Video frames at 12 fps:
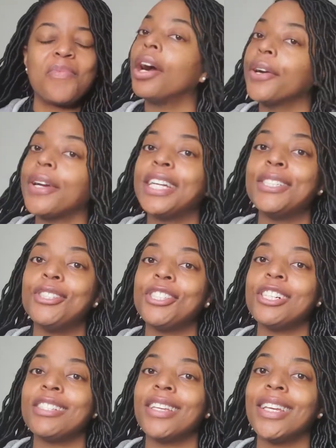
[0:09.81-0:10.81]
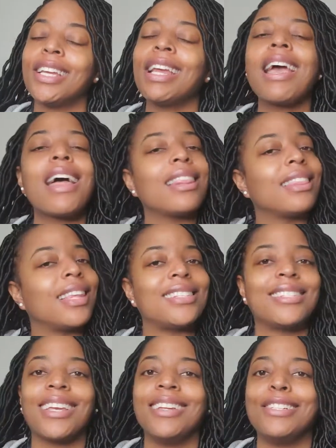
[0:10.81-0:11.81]
All right, New Jersey,
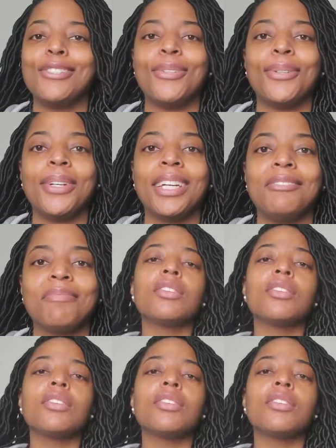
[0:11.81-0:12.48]
let's get into it.